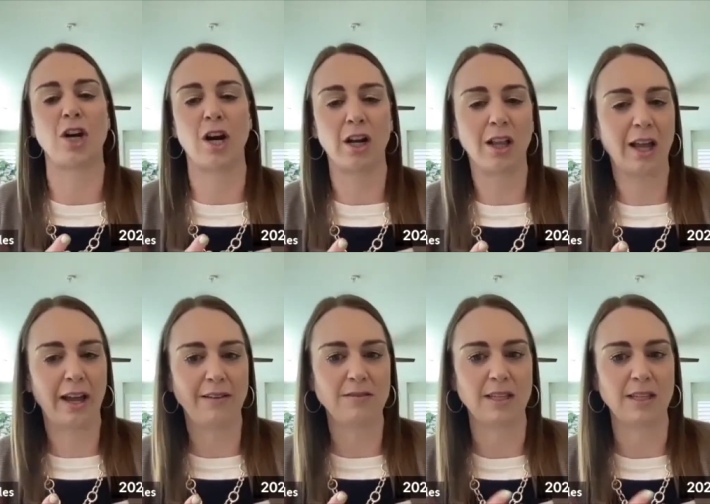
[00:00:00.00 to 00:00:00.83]
our
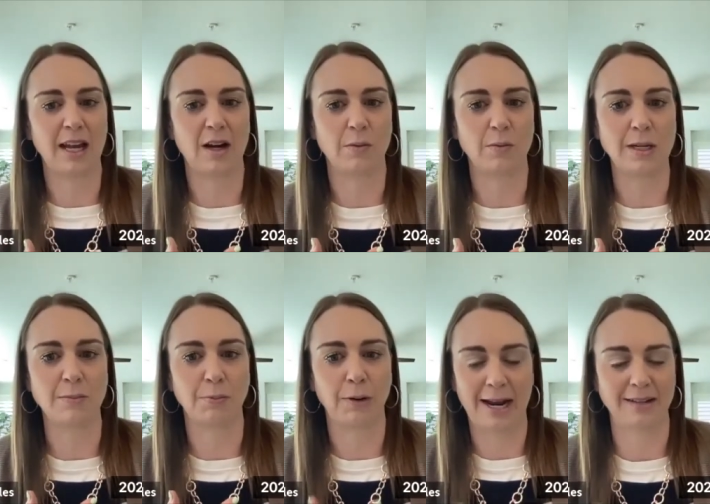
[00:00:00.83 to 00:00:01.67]
lives and how we
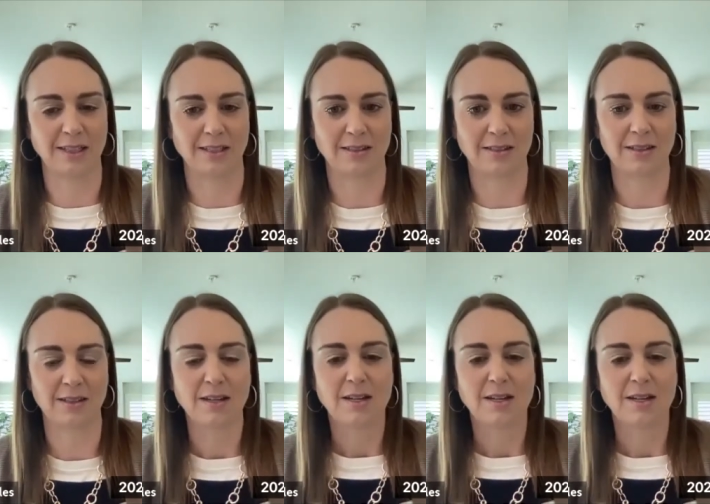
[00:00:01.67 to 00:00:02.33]
practice.